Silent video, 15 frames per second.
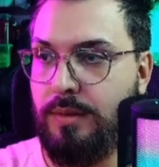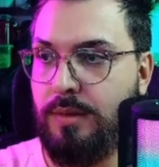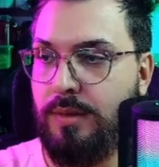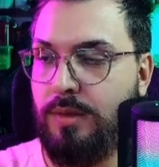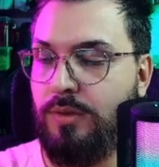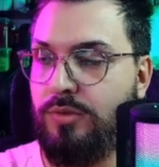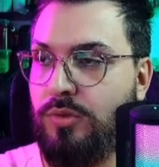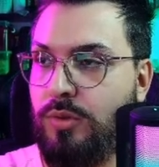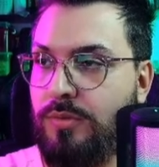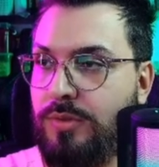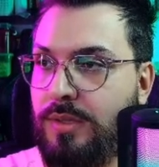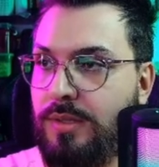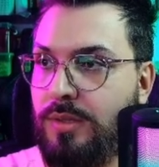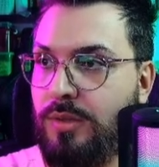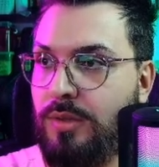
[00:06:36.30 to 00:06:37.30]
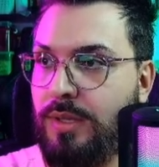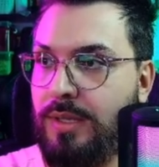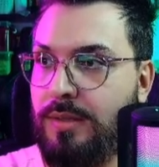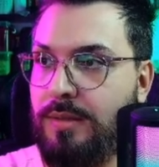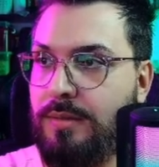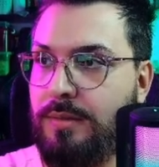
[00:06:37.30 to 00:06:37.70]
Control V, all right.